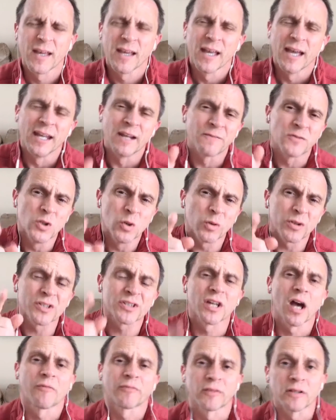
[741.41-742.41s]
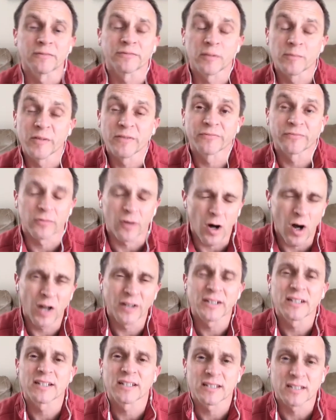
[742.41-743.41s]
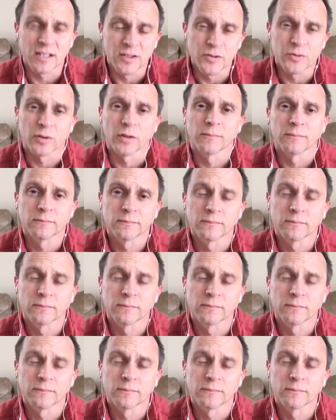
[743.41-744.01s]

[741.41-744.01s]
And if you are suffering from the fraud syndrome,